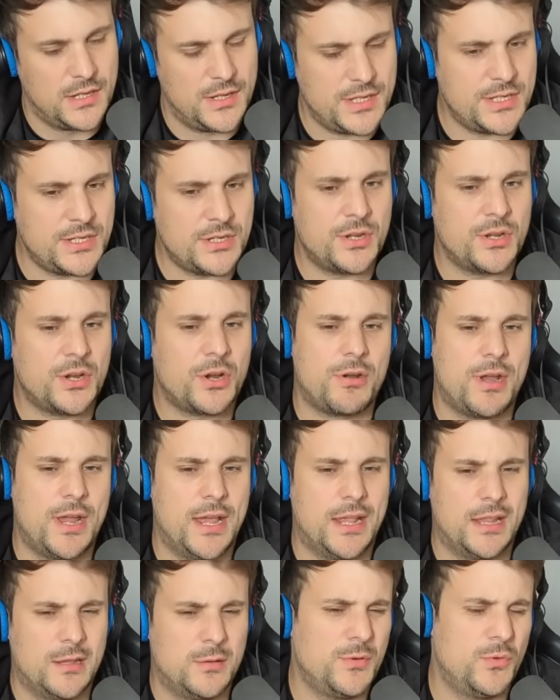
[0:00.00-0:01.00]
This is going to
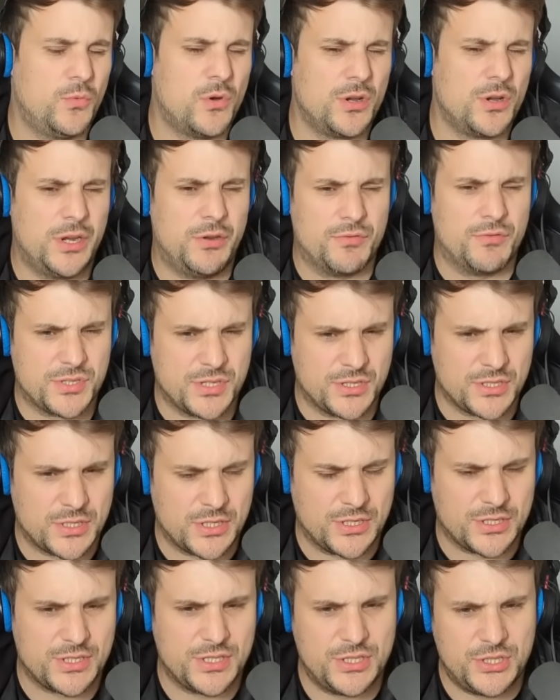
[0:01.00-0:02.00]
create a little bit wonky results
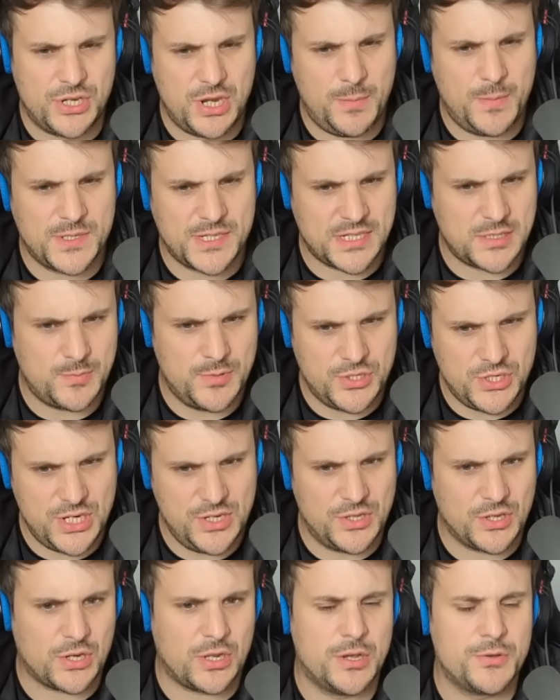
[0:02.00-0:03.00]
because the cheapest
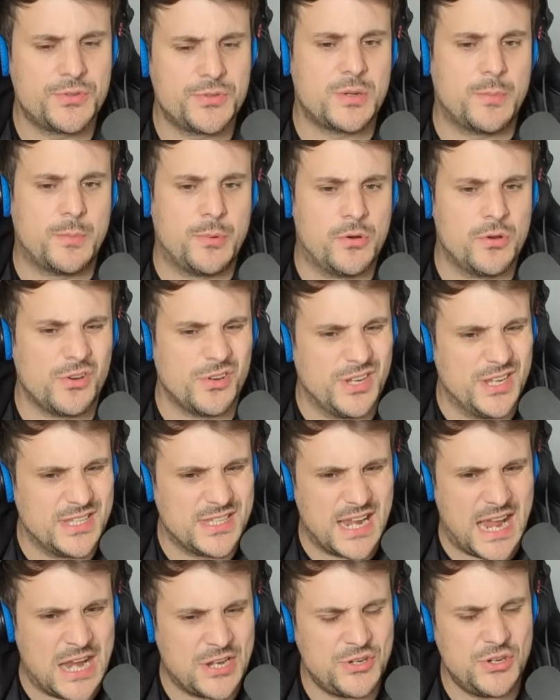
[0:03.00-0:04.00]
SPG, the close support gun,
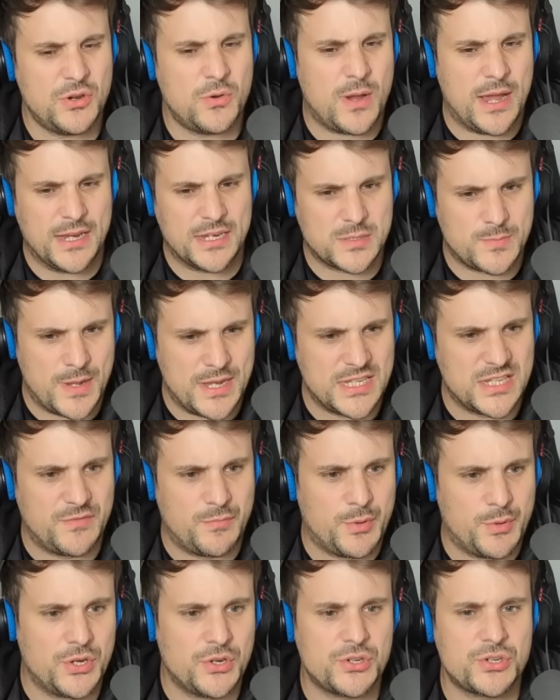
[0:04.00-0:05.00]
is actually quite
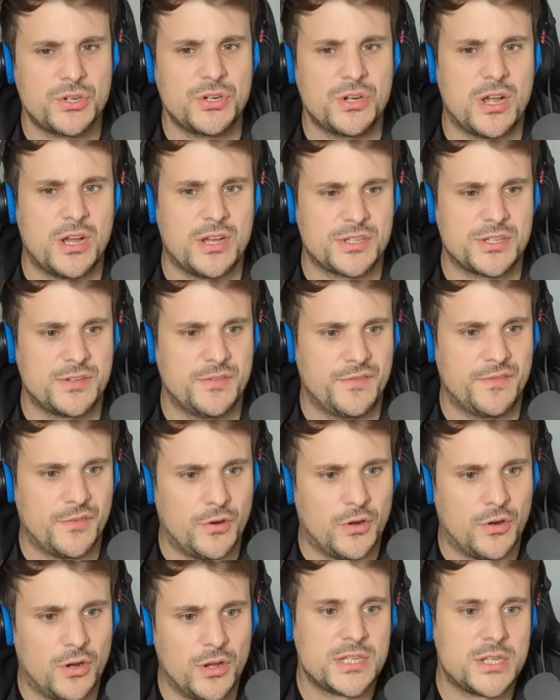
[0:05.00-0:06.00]
expensive. Production cost of
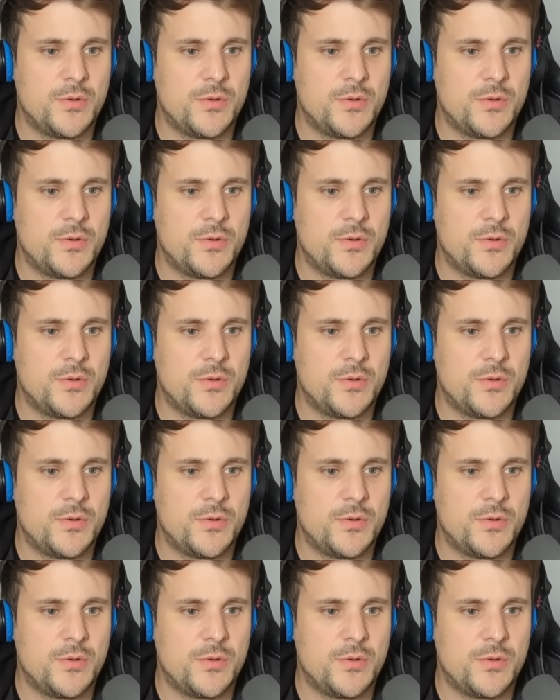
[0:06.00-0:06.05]
4.